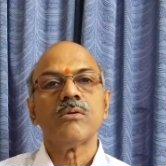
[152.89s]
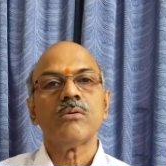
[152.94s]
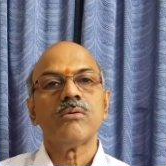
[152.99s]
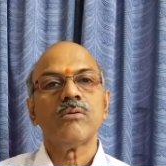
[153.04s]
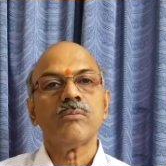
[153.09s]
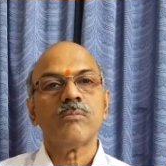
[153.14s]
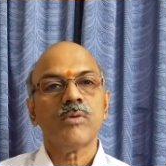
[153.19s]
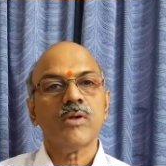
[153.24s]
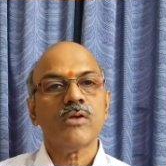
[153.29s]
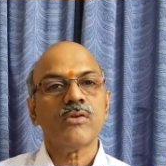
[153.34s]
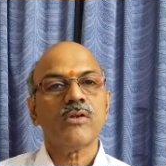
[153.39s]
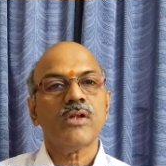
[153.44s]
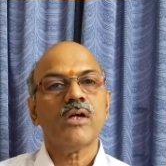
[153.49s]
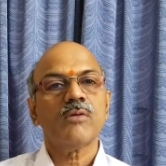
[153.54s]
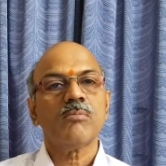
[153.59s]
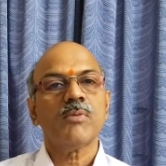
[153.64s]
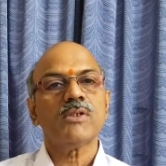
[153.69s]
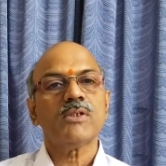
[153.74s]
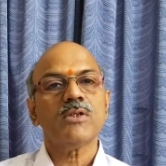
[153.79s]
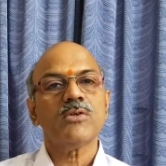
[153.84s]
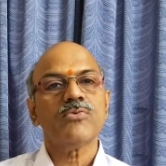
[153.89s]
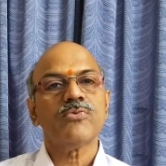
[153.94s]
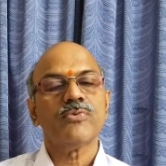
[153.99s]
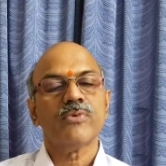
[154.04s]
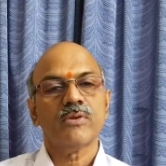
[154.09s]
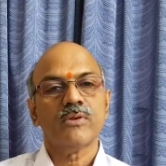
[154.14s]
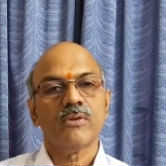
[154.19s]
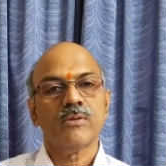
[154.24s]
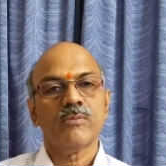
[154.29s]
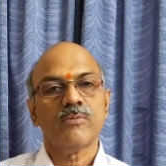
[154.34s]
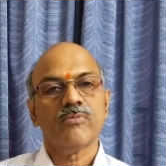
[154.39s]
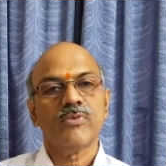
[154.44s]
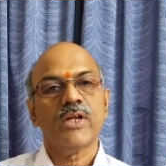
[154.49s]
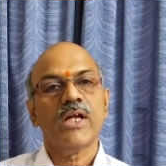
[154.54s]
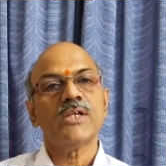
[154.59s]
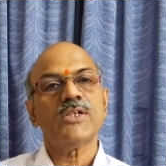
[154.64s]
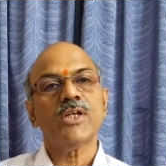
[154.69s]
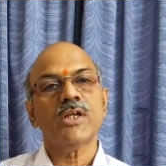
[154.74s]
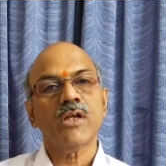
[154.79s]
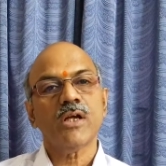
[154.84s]
because not much of
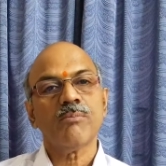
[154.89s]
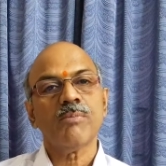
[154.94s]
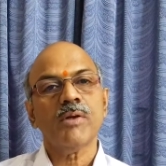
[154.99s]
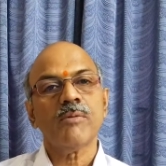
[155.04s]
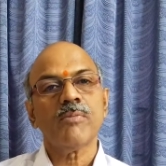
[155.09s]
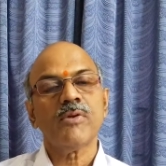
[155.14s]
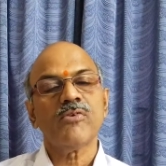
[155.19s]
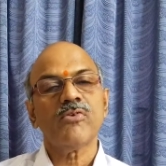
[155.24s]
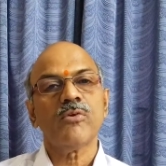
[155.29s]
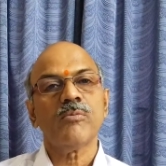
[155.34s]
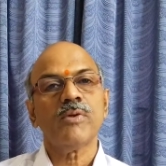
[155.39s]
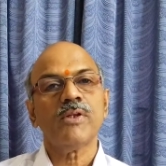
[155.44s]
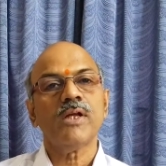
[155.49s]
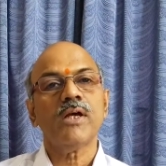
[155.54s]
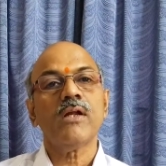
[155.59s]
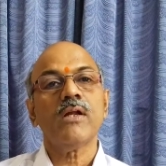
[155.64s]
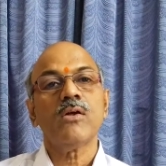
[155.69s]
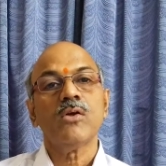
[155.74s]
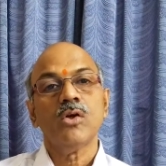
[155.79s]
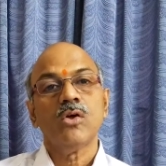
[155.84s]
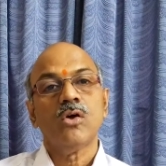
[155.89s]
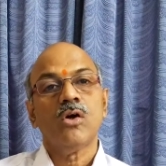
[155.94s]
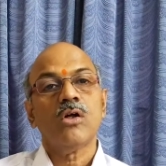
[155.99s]
financial commitments will be there.